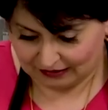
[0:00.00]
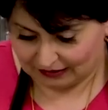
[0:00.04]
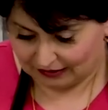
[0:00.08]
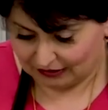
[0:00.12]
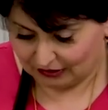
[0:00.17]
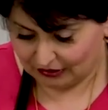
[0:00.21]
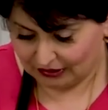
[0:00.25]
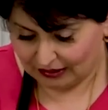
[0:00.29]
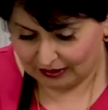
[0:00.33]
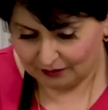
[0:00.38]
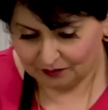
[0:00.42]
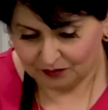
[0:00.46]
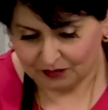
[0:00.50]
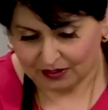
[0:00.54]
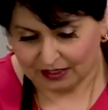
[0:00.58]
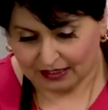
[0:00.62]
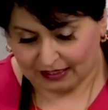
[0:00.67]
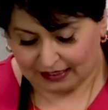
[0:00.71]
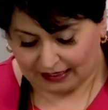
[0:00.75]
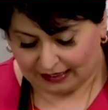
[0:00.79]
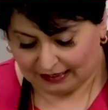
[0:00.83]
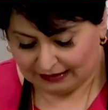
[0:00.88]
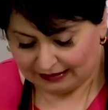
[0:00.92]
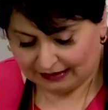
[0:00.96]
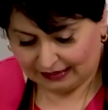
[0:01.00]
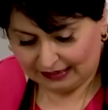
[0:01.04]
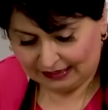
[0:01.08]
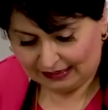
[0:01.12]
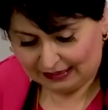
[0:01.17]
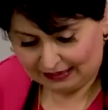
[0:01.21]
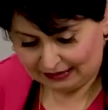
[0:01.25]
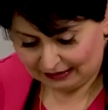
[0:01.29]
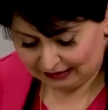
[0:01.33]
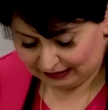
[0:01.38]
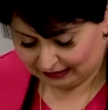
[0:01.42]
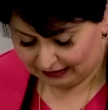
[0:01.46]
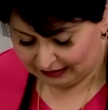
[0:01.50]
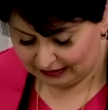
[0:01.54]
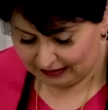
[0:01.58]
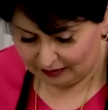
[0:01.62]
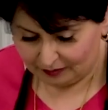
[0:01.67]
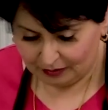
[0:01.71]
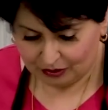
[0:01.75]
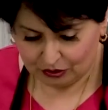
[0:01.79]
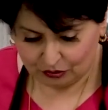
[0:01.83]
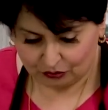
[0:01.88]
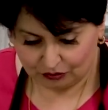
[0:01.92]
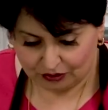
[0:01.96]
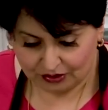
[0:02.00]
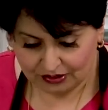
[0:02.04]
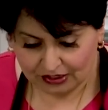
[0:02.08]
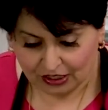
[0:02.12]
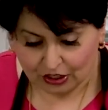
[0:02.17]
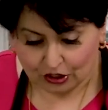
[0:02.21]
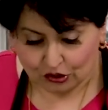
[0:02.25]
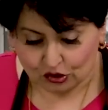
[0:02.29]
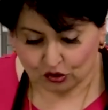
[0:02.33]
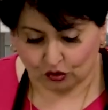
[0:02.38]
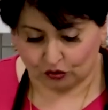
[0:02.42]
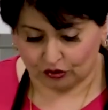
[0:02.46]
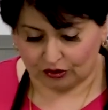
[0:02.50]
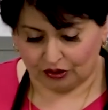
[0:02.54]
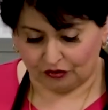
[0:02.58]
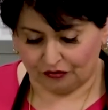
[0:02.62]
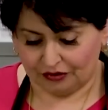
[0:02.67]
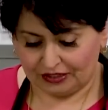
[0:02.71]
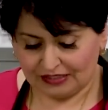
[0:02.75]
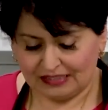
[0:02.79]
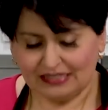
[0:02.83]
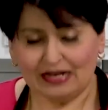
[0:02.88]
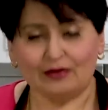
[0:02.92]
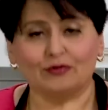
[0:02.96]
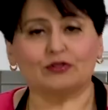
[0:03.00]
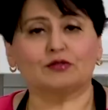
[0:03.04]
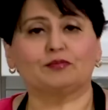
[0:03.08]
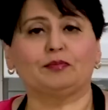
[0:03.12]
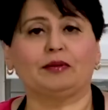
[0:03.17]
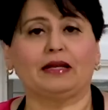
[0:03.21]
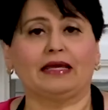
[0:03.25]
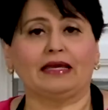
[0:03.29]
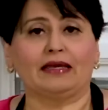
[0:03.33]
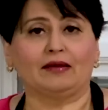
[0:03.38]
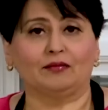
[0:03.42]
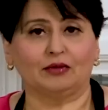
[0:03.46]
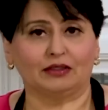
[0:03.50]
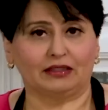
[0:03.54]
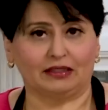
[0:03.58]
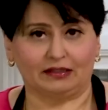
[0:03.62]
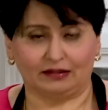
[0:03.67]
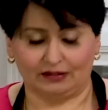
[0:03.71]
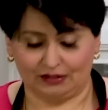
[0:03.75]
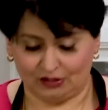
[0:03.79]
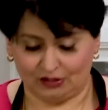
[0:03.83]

Okay, and then let me do this. So the reason I was playing with it